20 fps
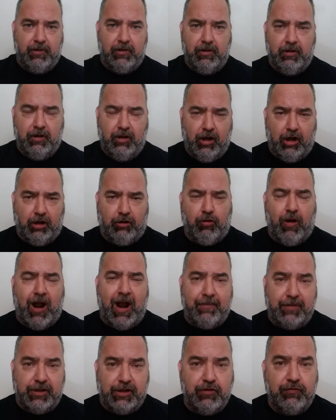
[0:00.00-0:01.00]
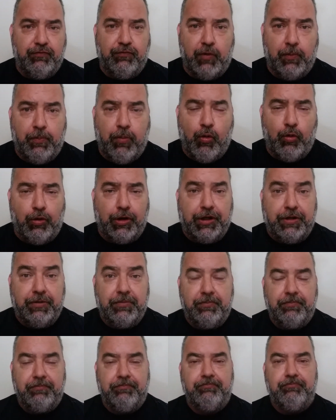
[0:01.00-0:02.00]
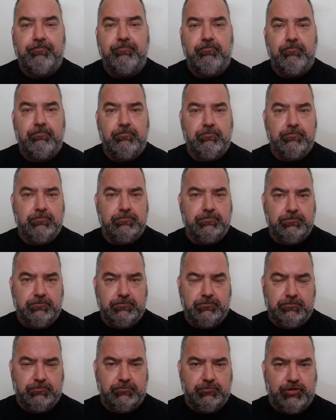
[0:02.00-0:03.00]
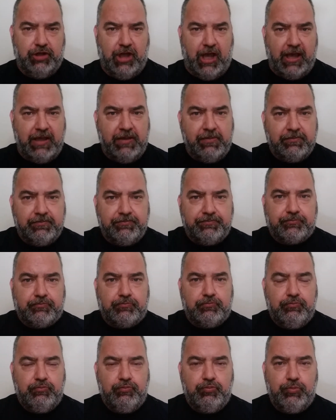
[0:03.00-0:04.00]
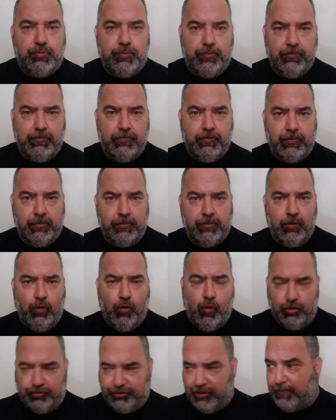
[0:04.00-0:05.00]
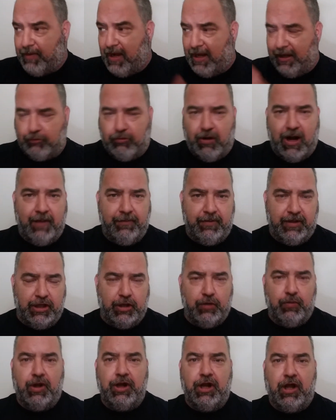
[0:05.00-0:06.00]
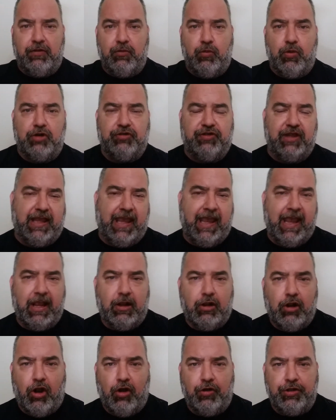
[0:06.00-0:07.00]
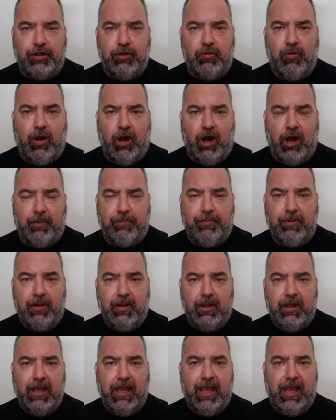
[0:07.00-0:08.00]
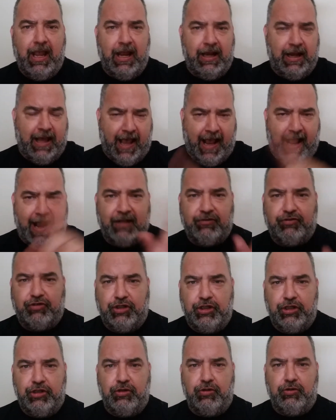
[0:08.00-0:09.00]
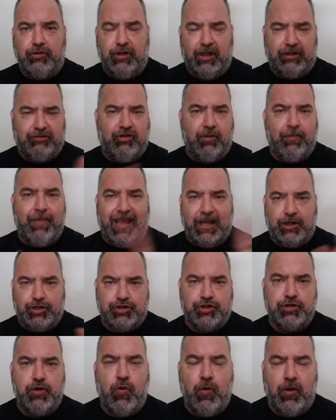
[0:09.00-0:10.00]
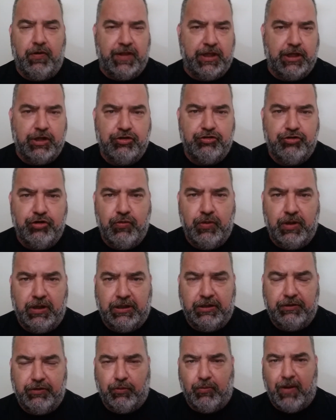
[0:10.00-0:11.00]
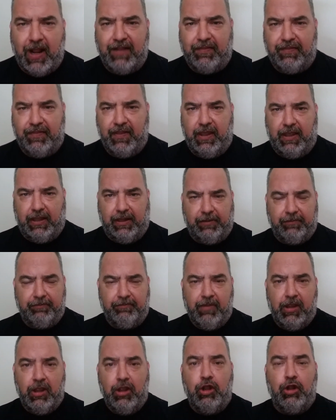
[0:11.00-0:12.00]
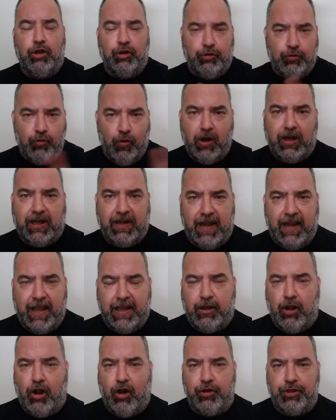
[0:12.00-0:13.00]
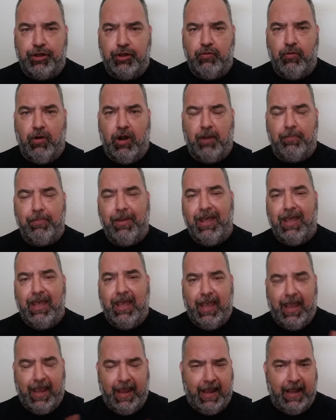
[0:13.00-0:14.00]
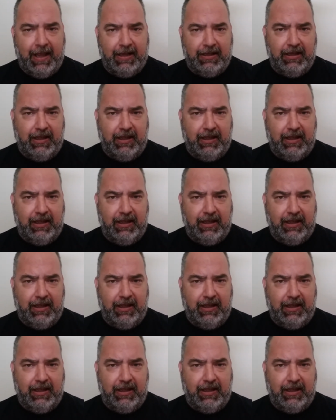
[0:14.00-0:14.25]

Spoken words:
a crime that you've reported, okay, or some kind of crime to you. In other words, they can't call you up and ask you to make sure that you're doing the right thing. Nor can they call you up and